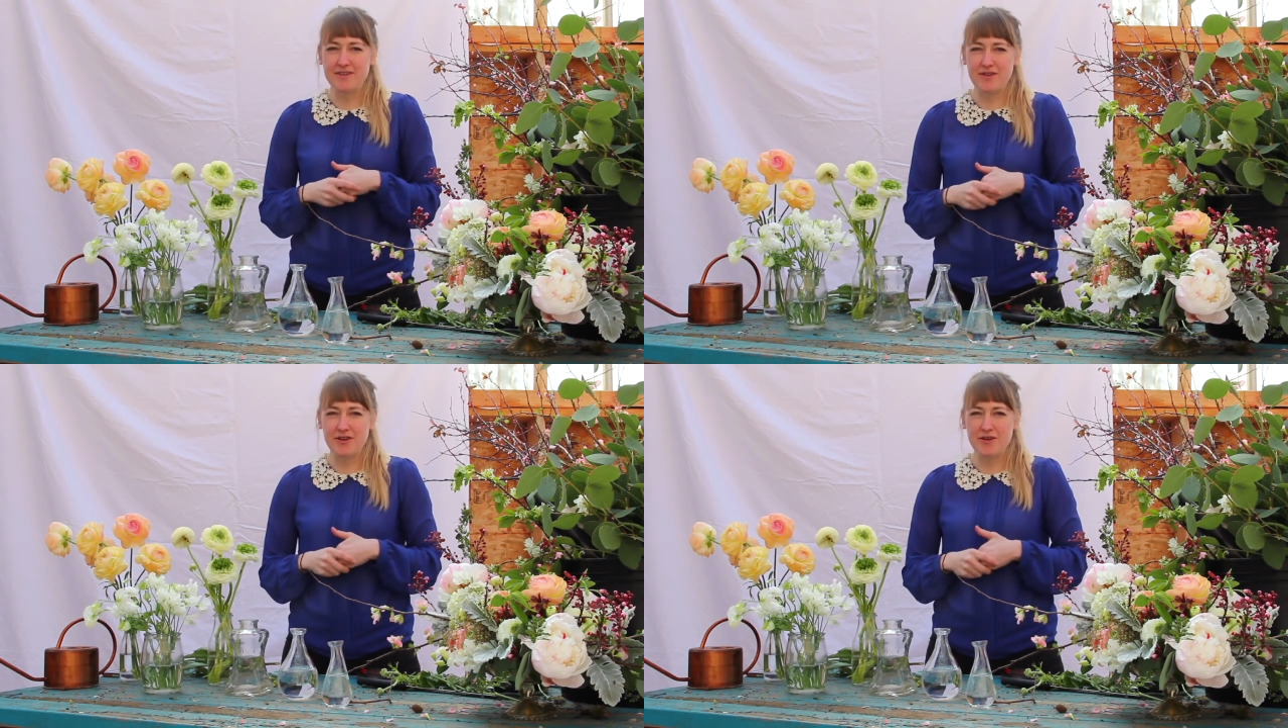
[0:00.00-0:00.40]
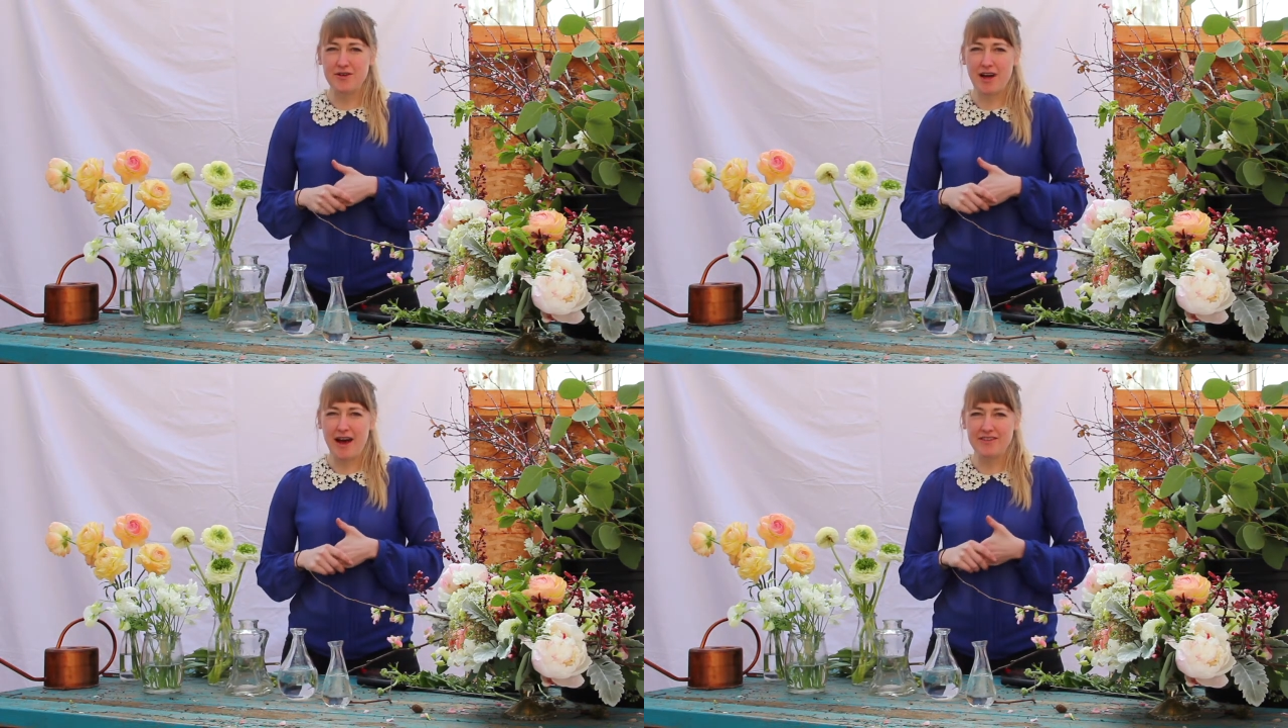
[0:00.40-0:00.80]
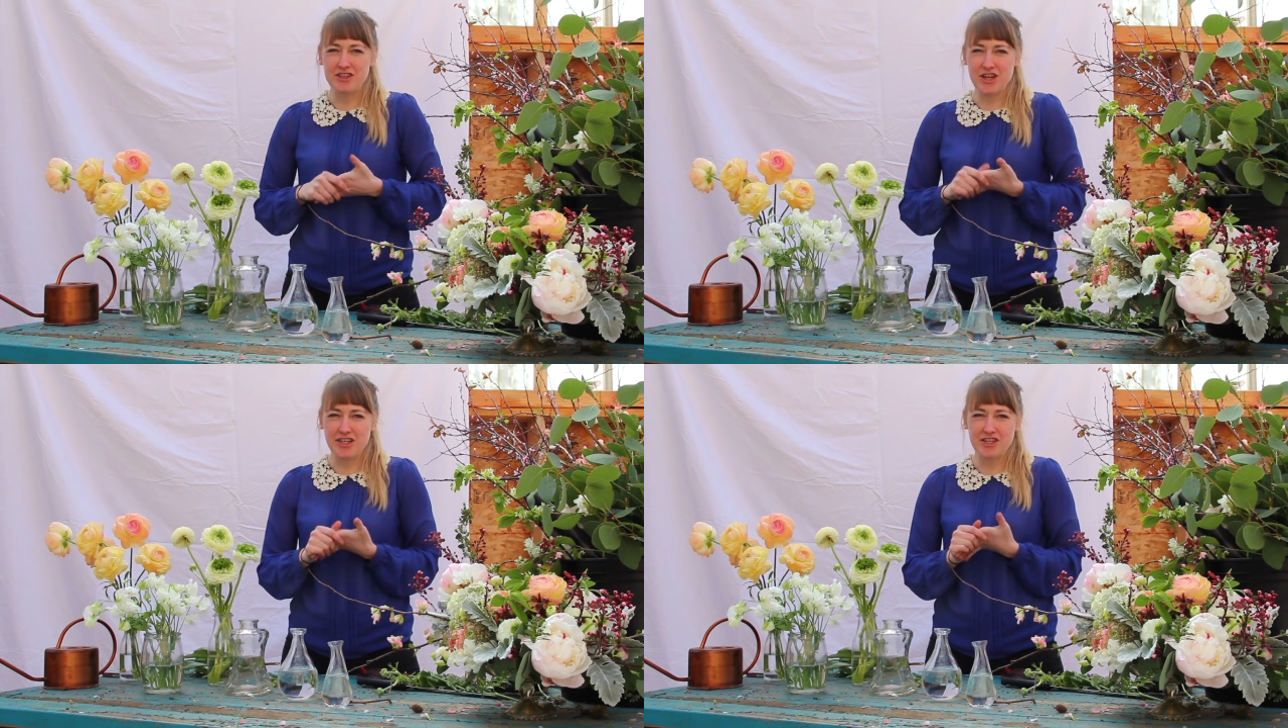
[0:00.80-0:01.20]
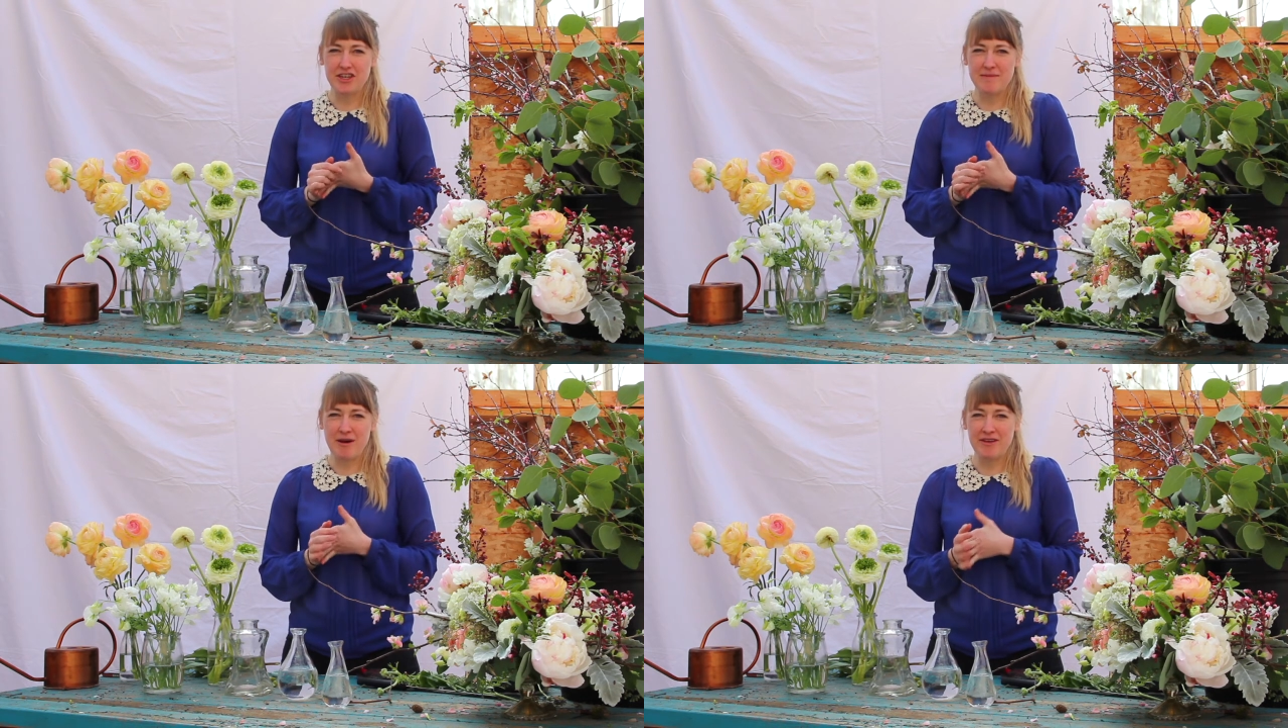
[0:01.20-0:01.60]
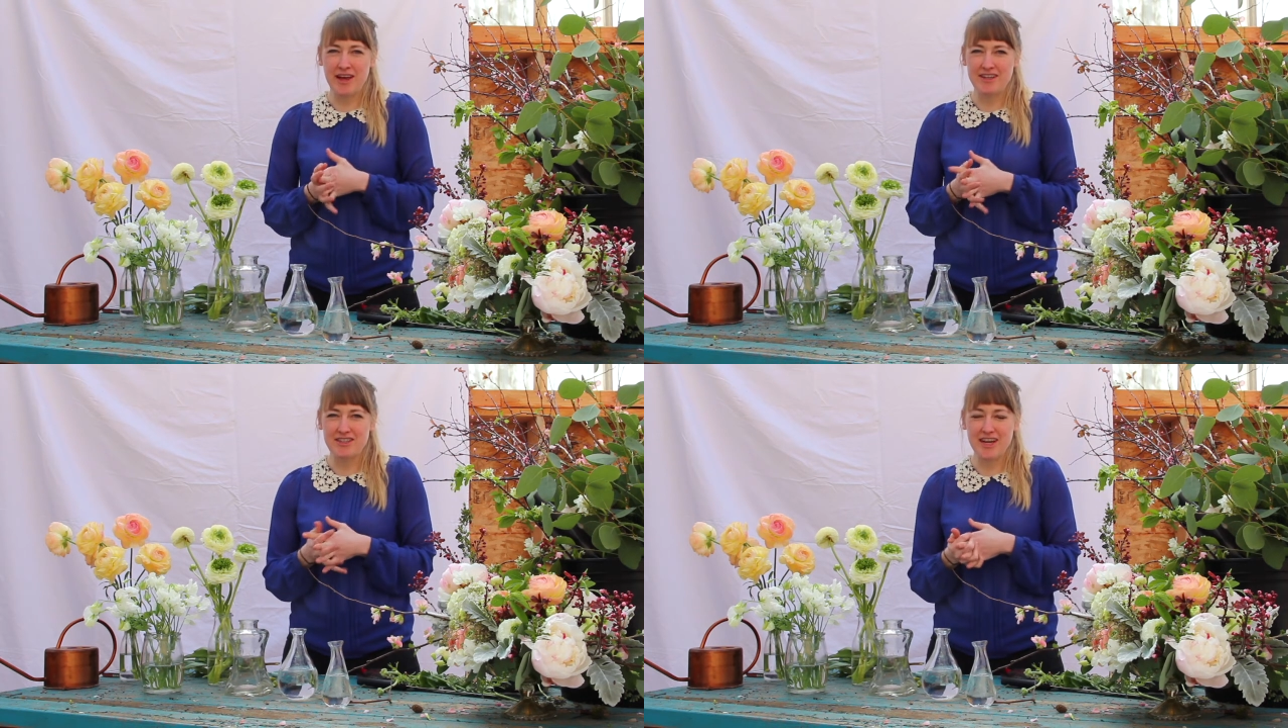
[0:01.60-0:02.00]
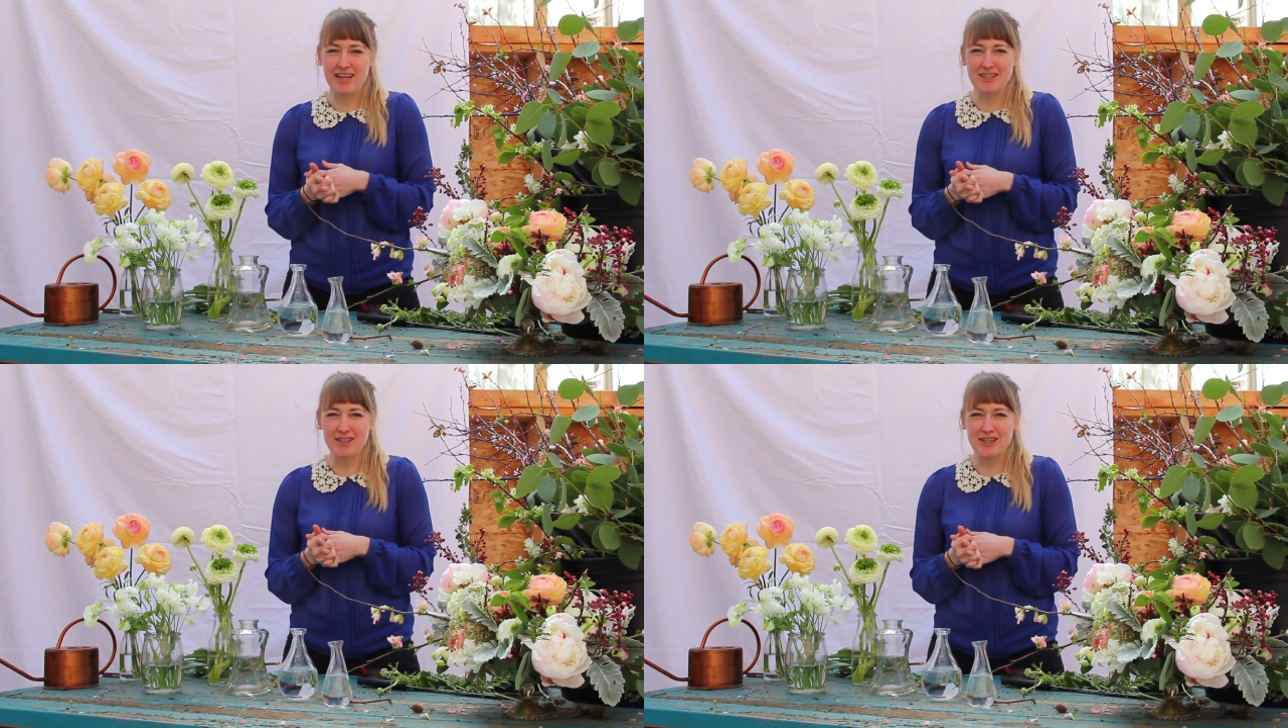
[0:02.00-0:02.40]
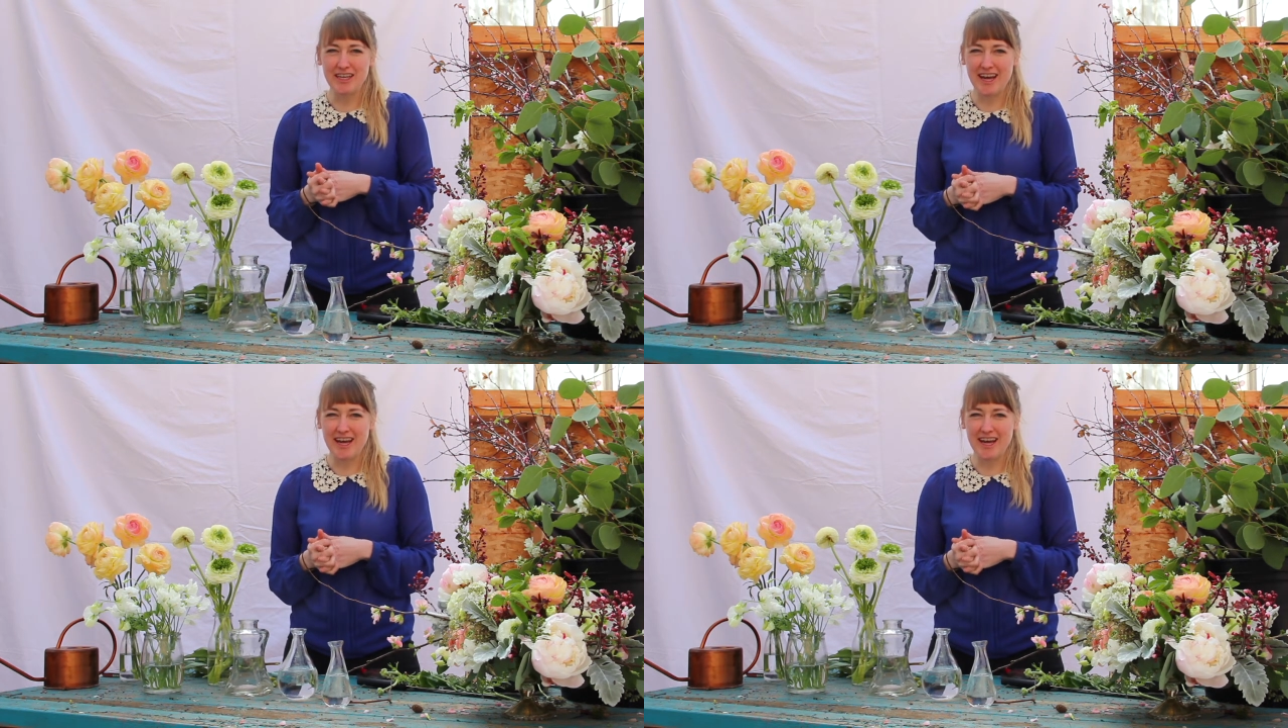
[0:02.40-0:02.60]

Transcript: If you haven't checked your email yet, take a look.